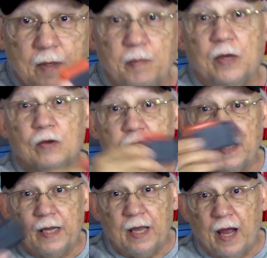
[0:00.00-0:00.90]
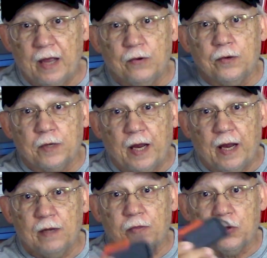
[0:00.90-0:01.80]
because the guy or
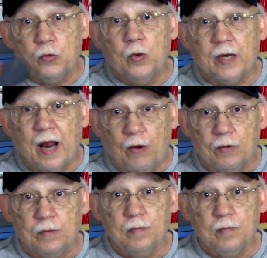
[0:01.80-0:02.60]
gal threw it out